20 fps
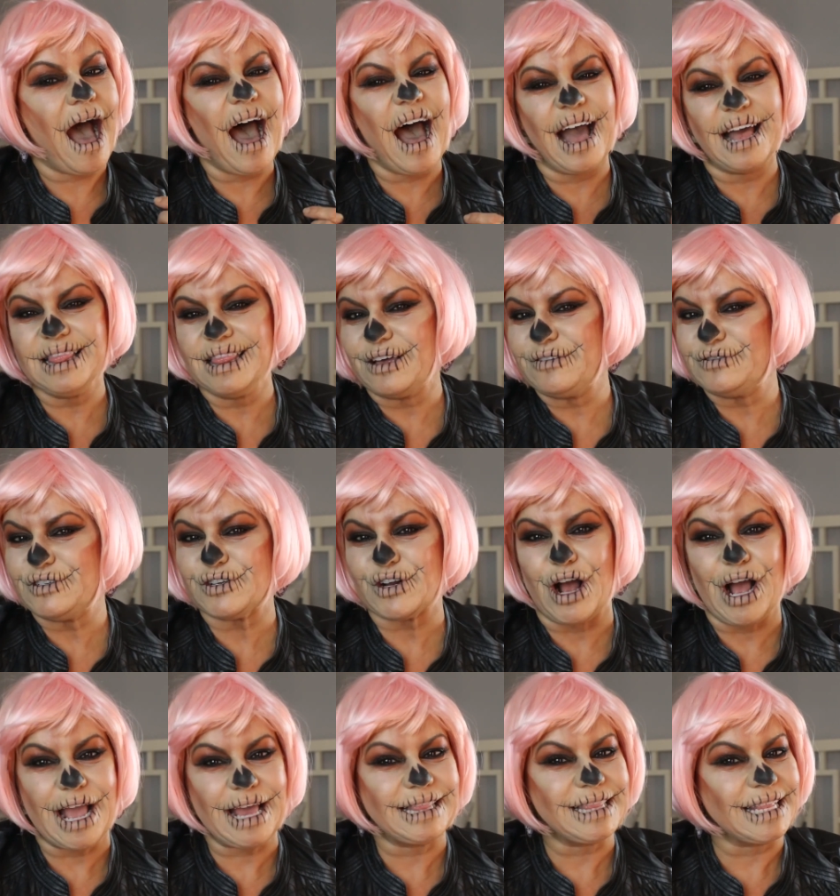I love
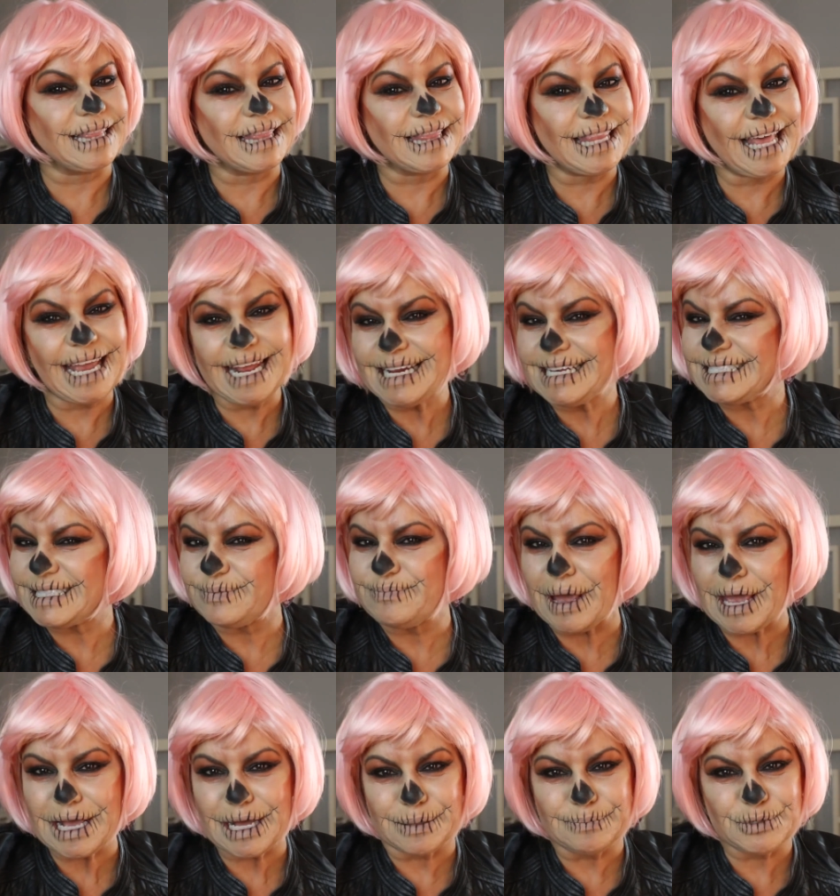trying the latest
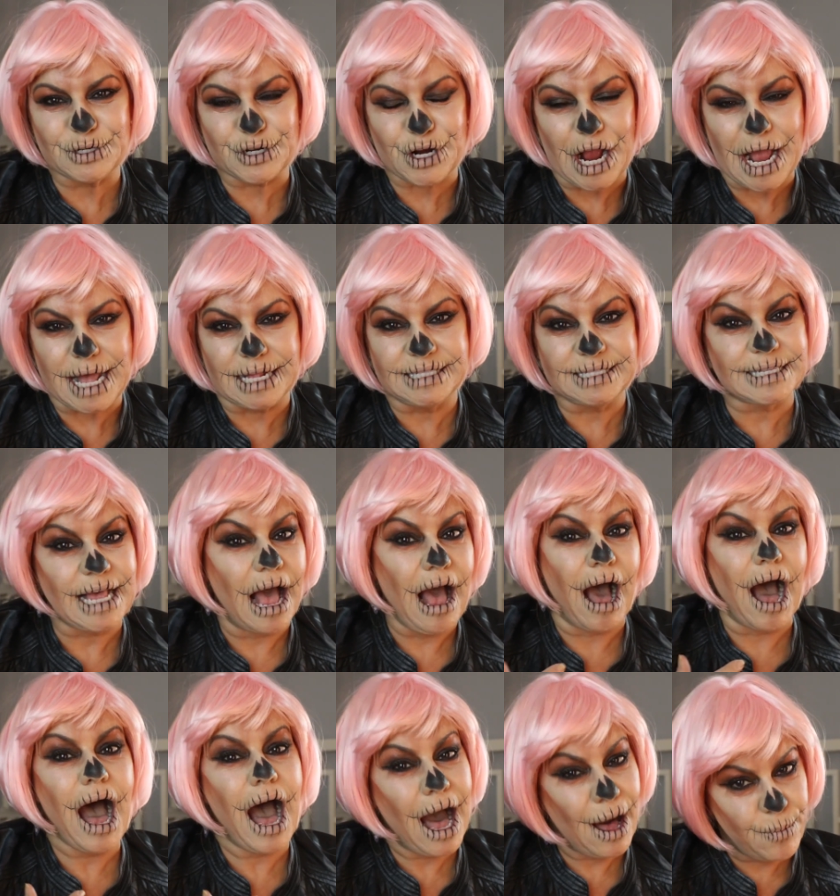makeup trends.
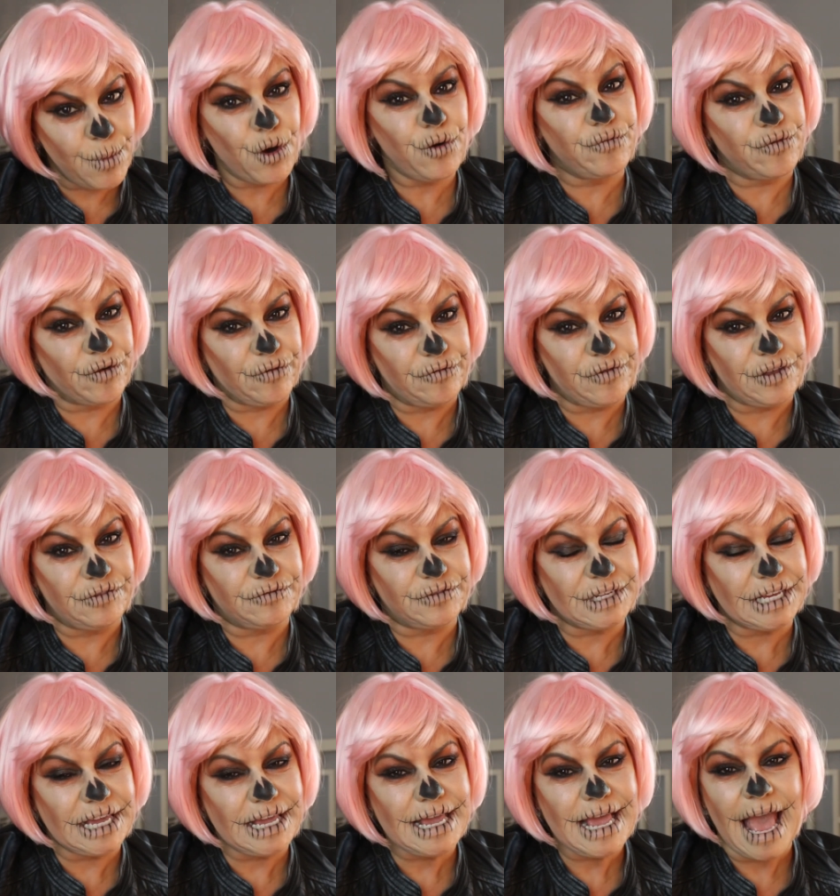I'm over
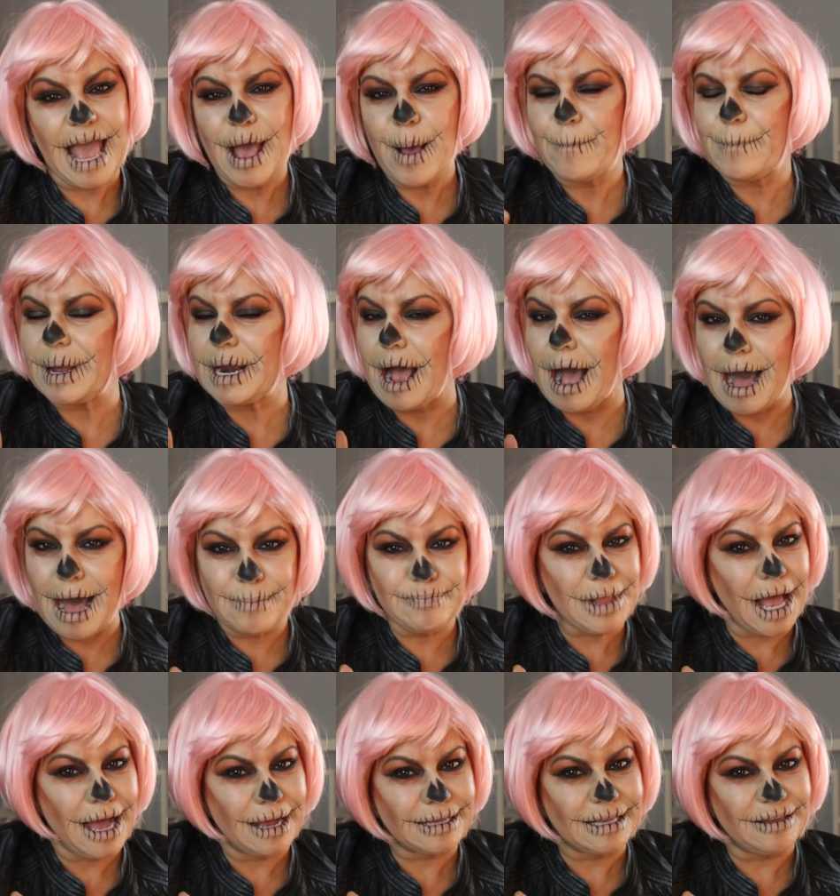50 but I'm
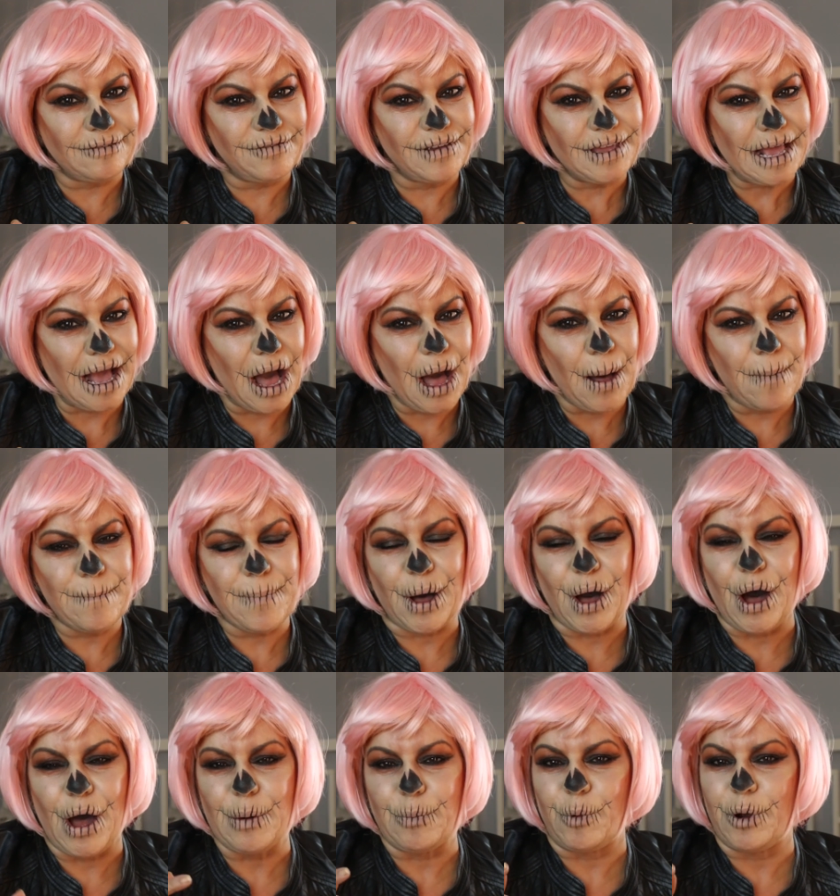not giving up
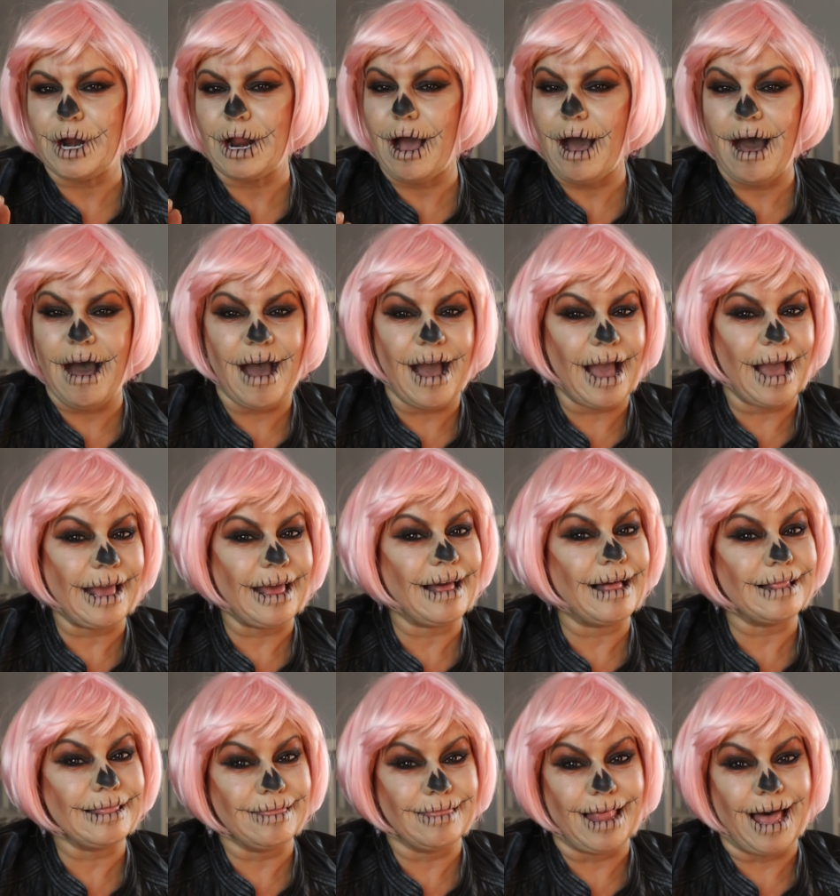on what I
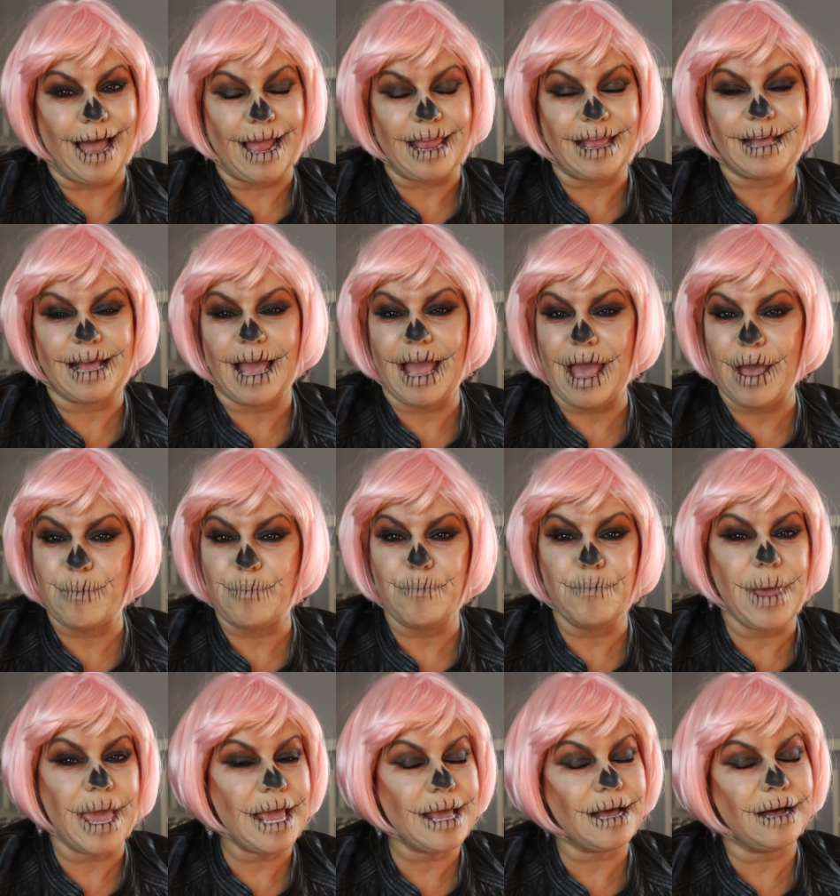like. And
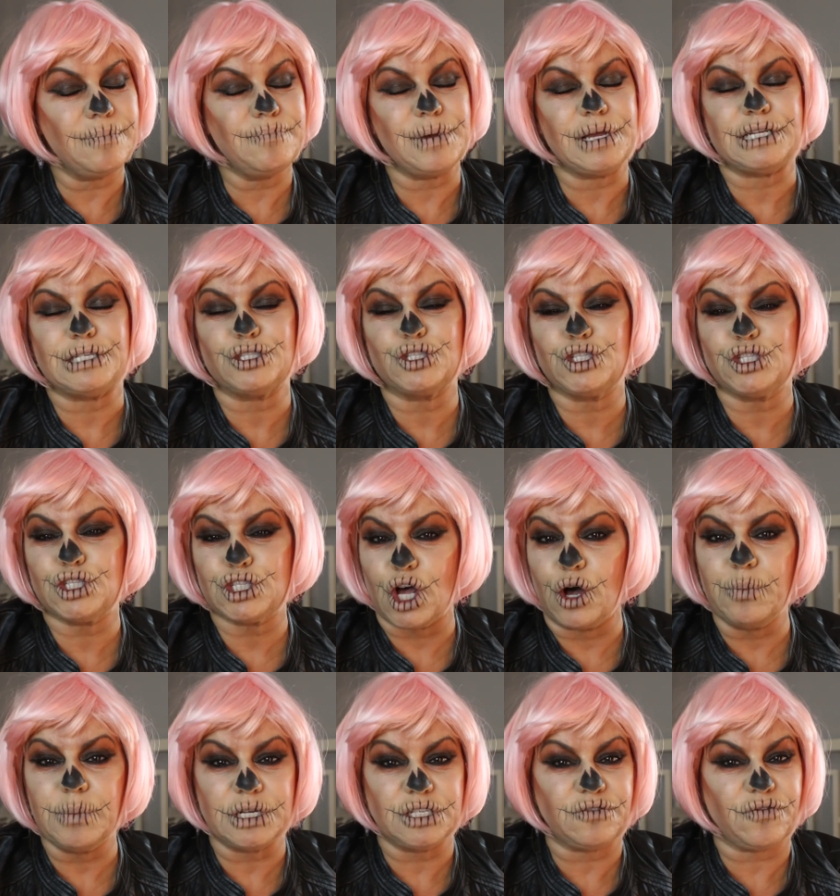makeup is
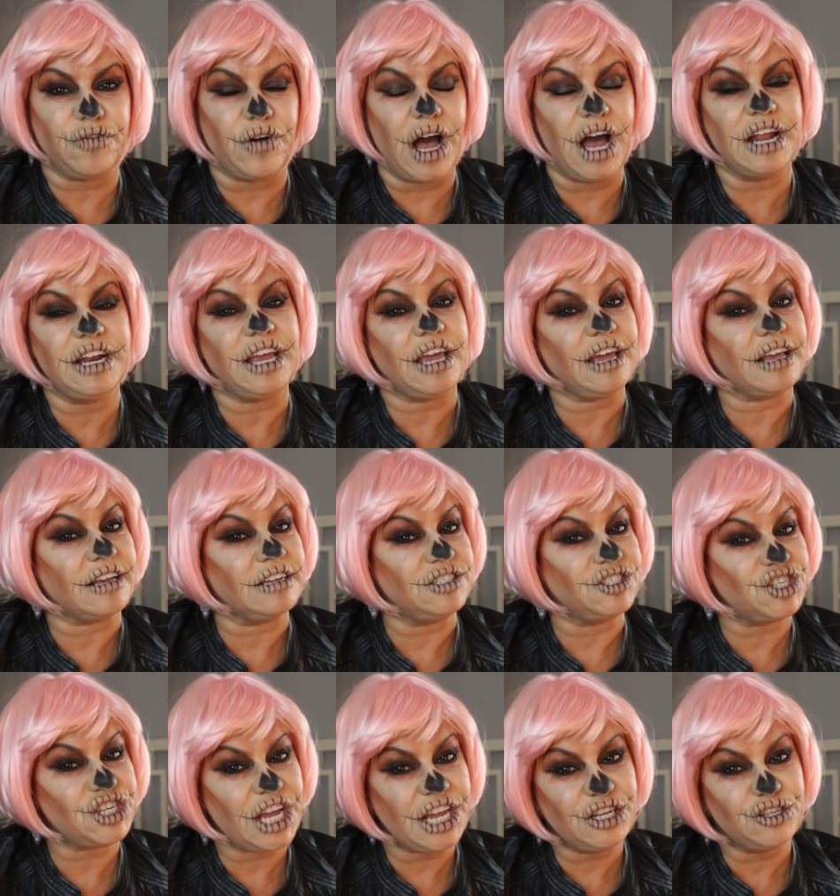so much fun. It can
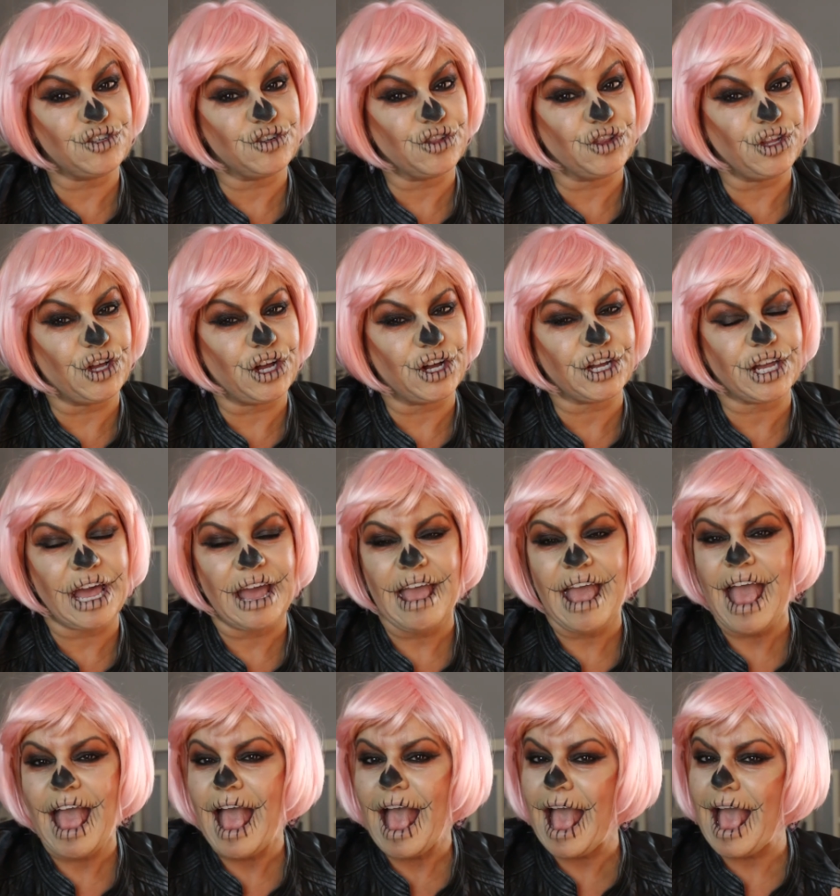change your look.
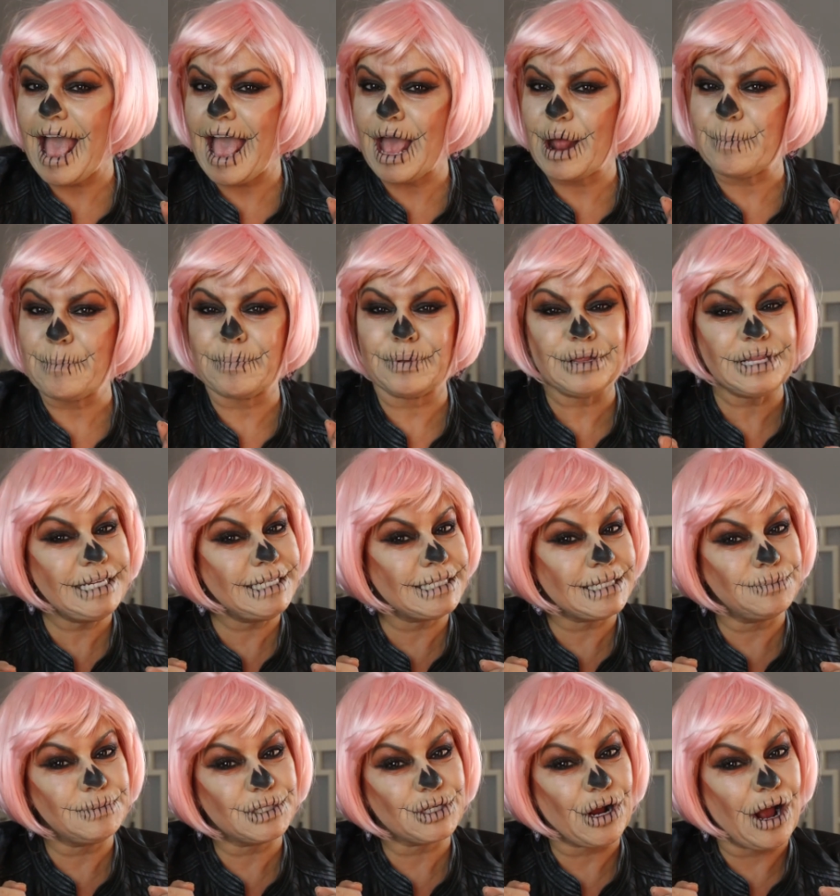And please
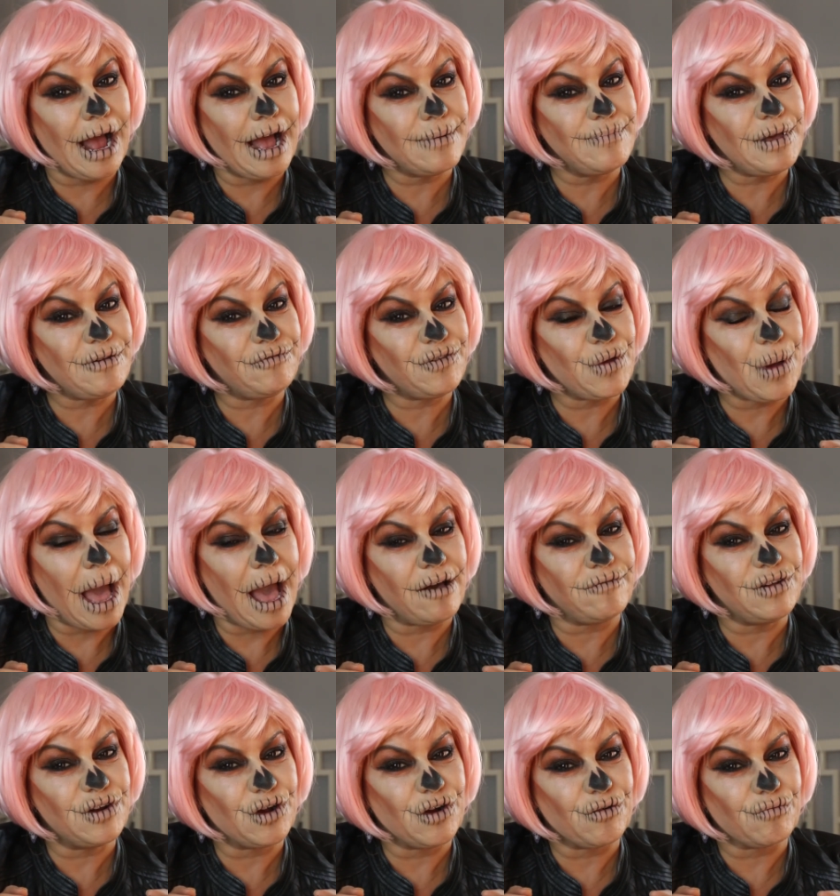subscribe if you
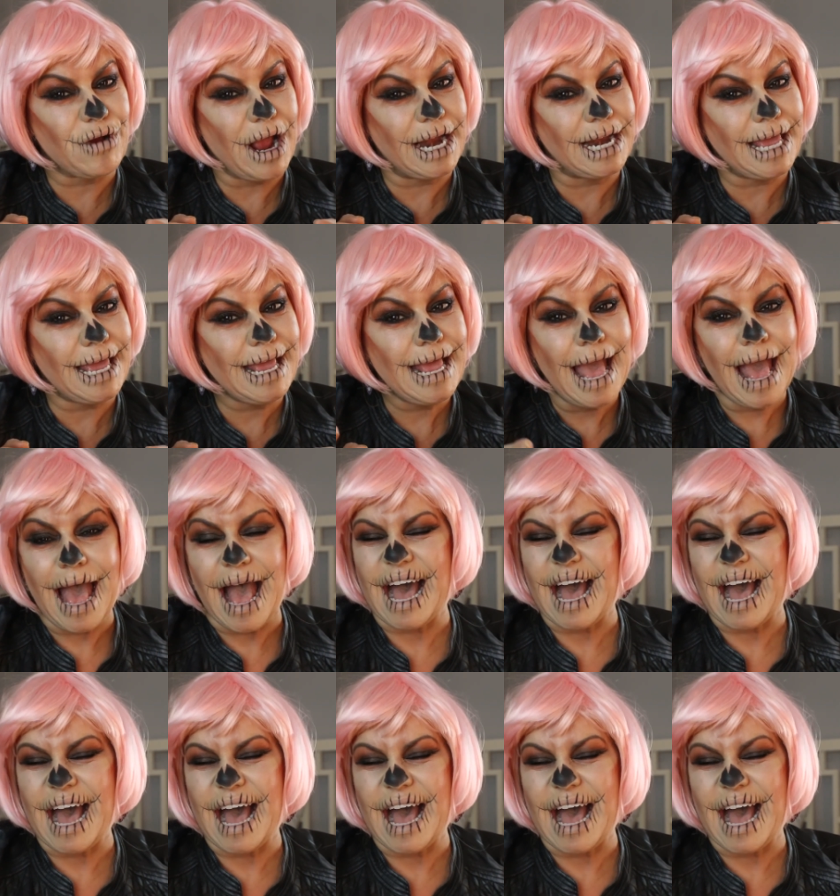haven't already.